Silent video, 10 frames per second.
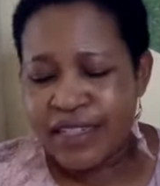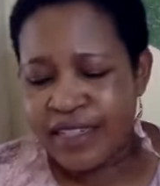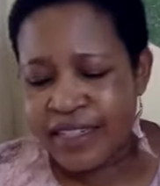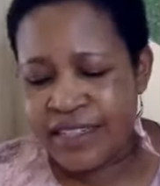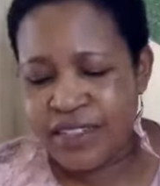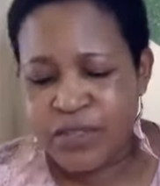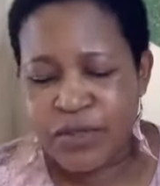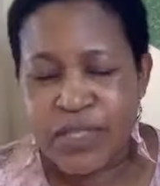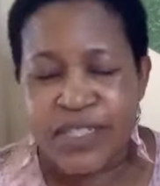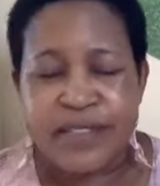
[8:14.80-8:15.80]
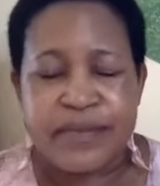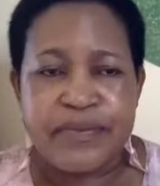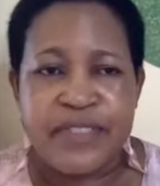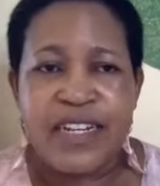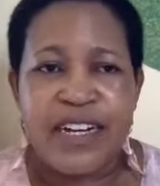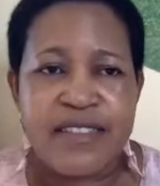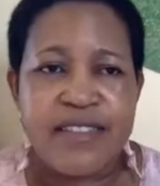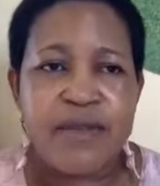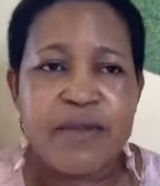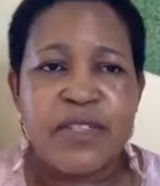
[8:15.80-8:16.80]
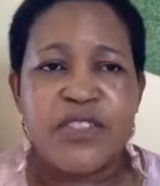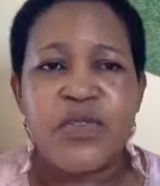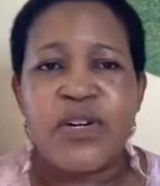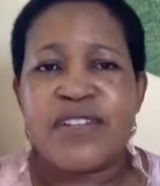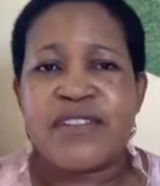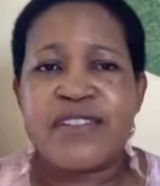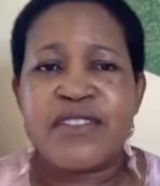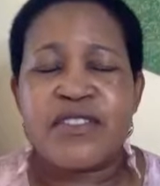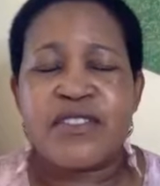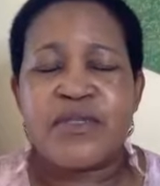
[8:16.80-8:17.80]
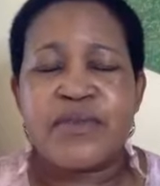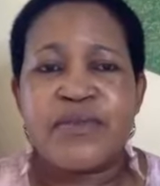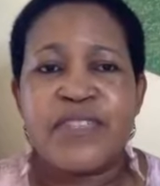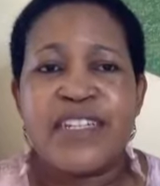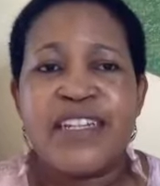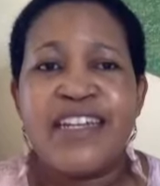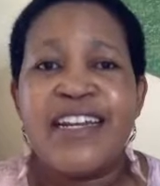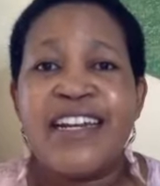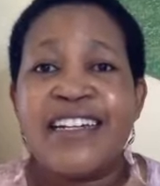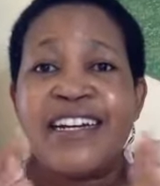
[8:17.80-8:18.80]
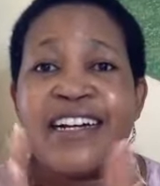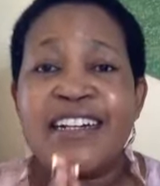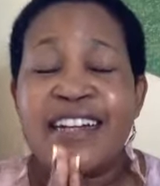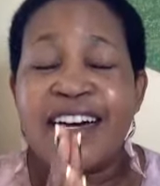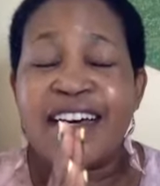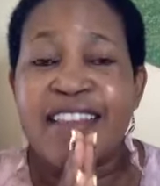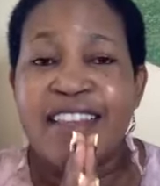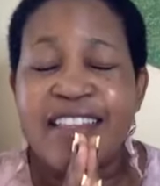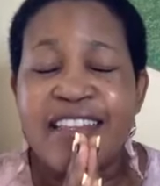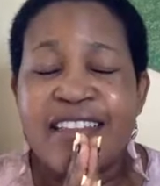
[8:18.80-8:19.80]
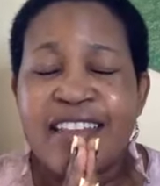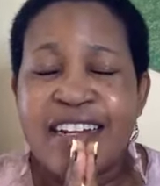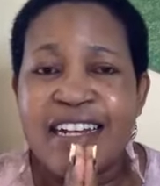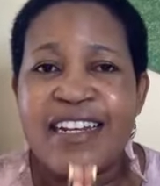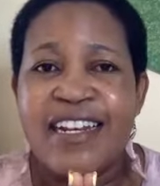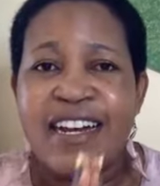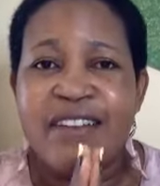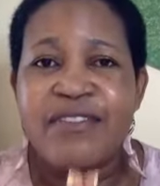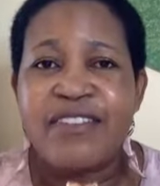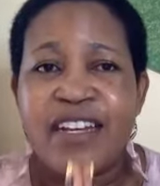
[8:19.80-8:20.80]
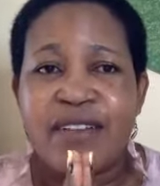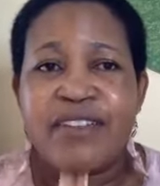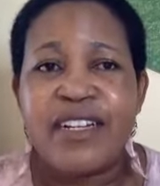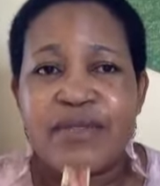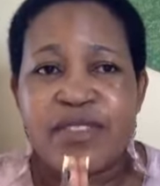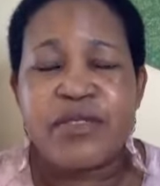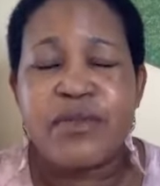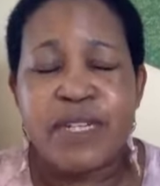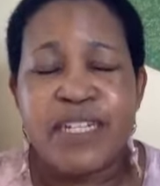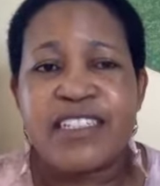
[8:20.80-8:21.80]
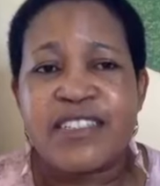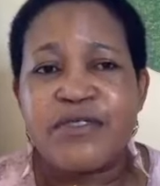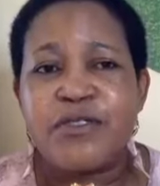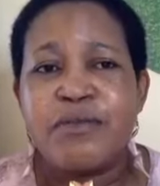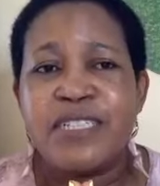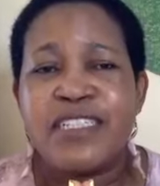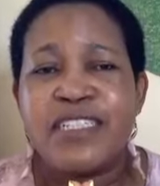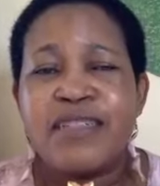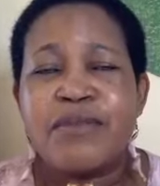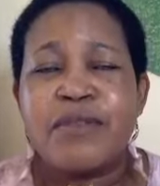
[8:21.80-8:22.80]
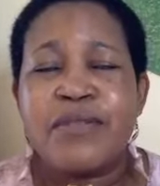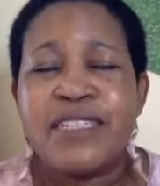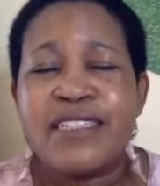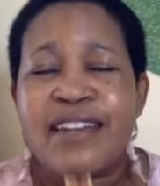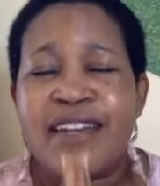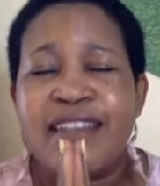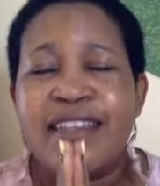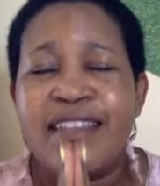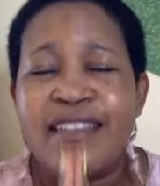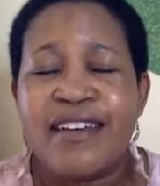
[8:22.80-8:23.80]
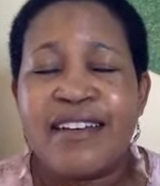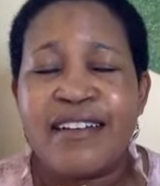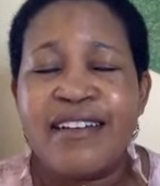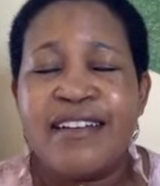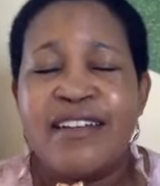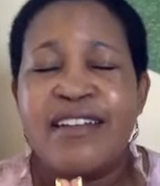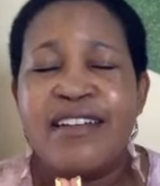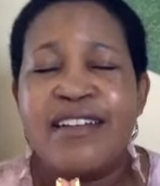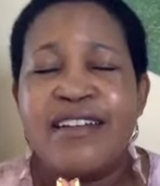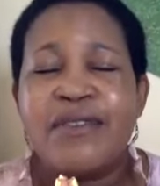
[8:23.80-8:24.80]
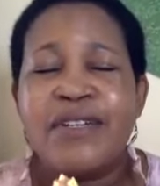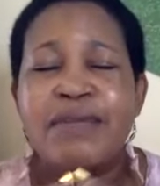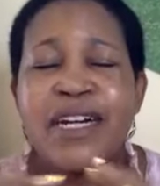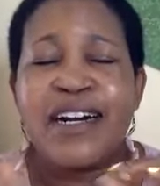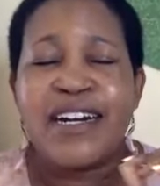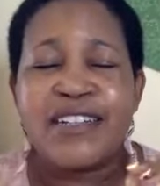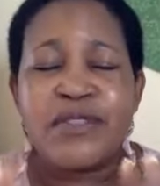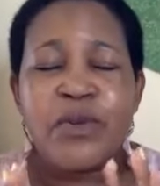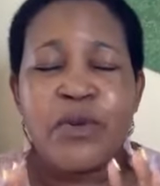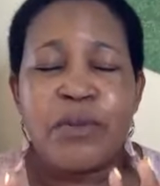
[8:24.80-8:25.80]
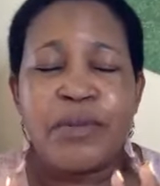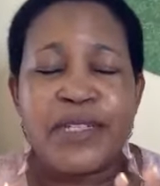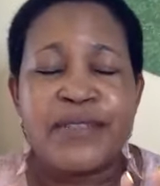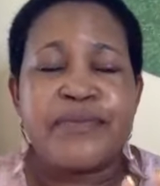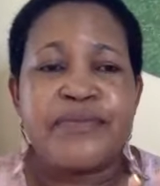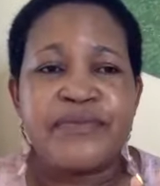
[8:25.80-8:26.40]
and you can ask someone to assist you. And another thing that I love, love, love so much, for me, the moment I hear, when my eyes open,